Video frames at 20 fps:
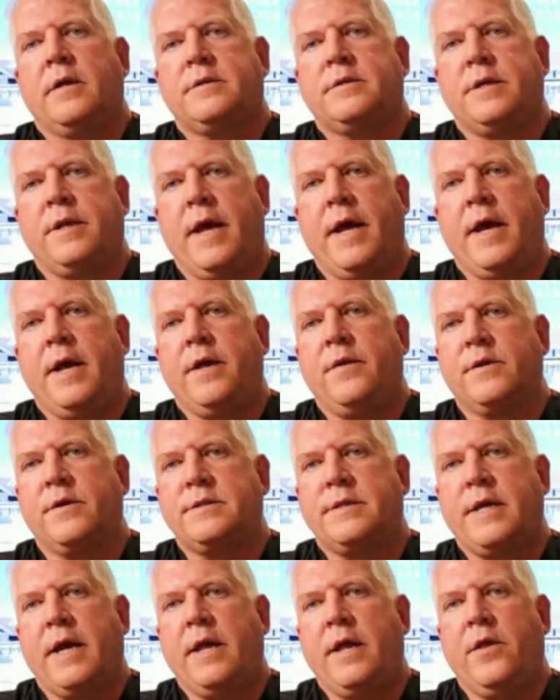Today, the
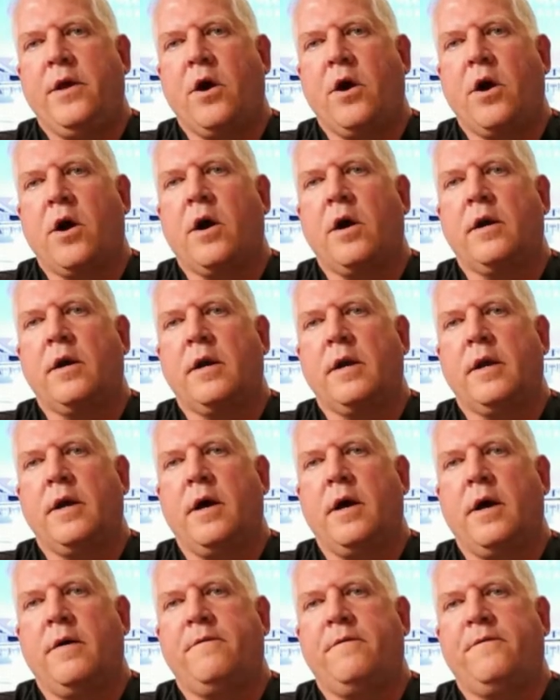state-of-the-art,
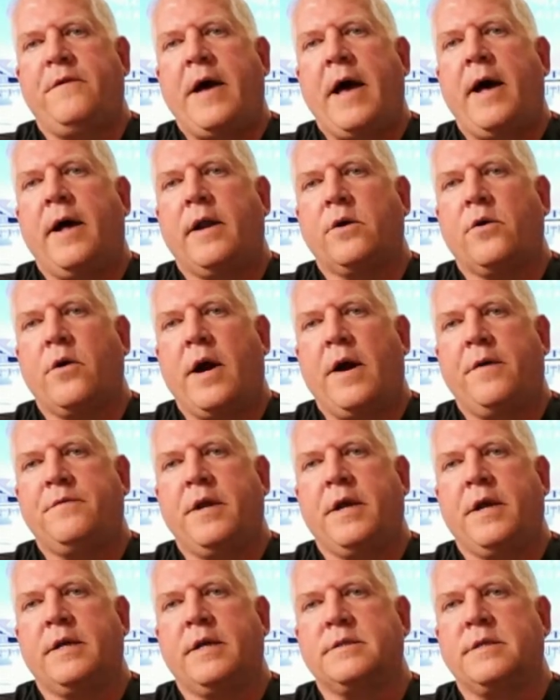fat
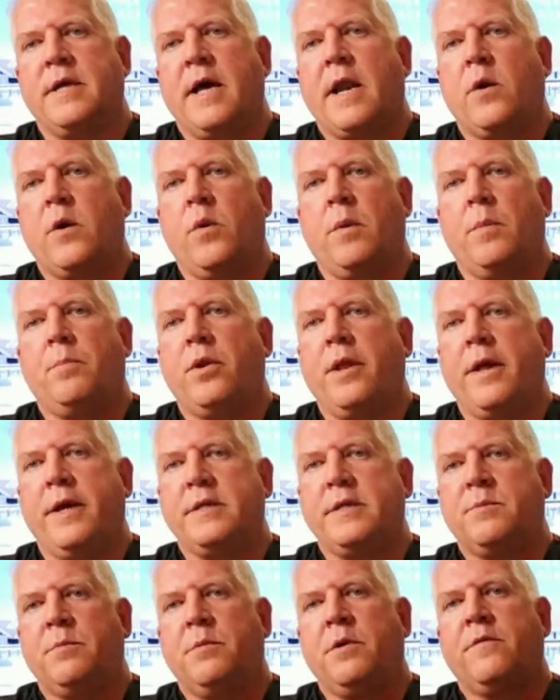grafting is not a
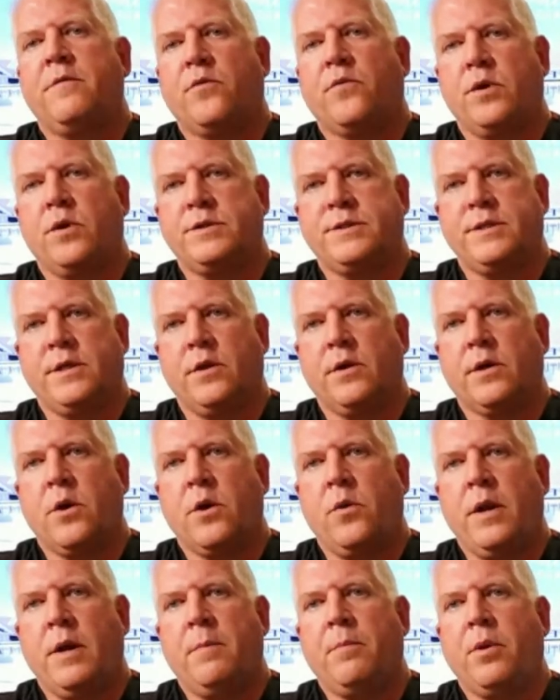replacement for a
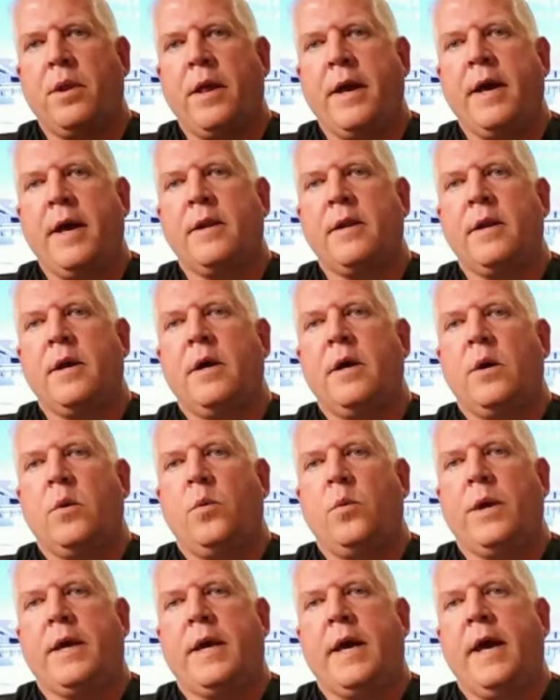silicone implant.
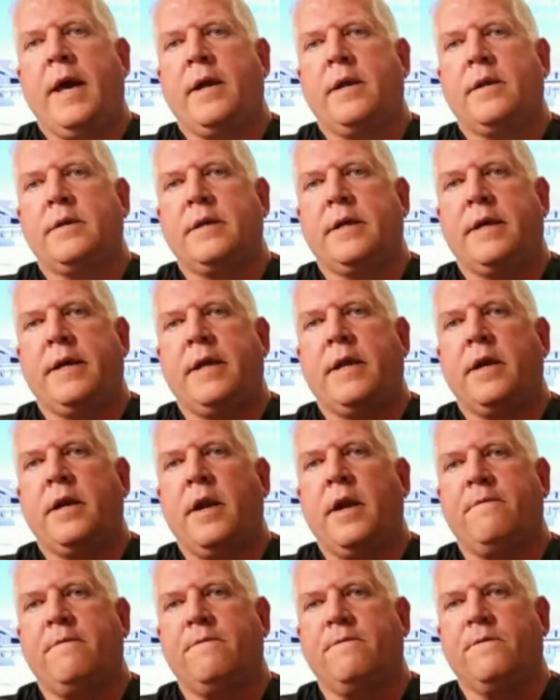We can't get
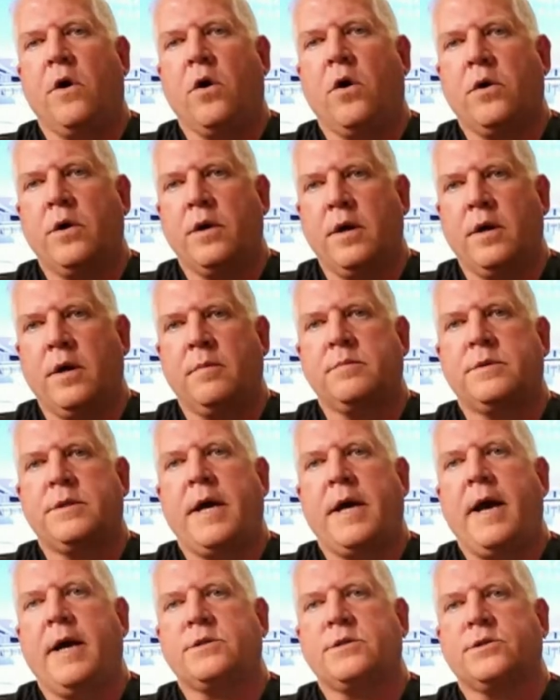enough volume
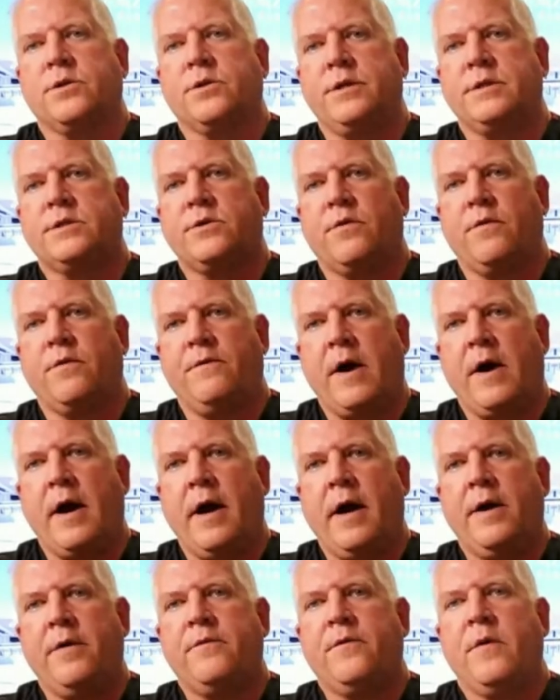to actually
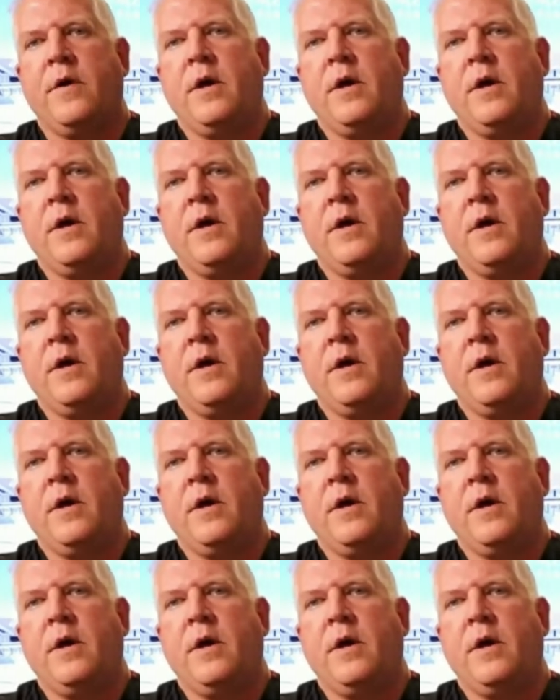survive